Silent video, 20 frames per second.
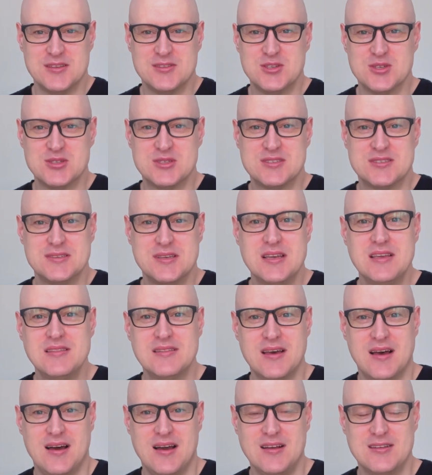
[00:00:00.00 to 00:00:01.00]
To sing the
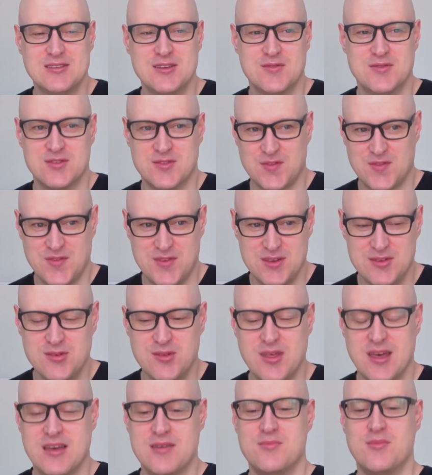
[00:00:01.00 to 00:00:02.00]
octave and feel
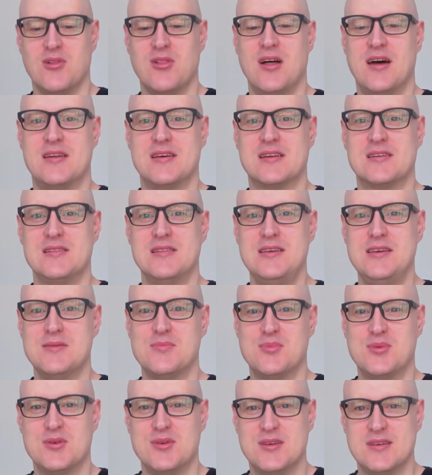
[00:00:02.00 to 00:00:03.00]
that melodic
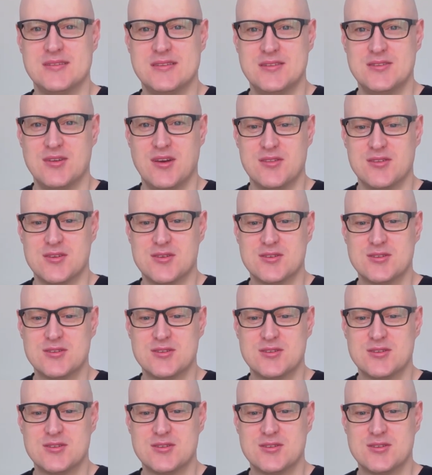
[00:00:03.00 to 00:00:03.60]
leap is another.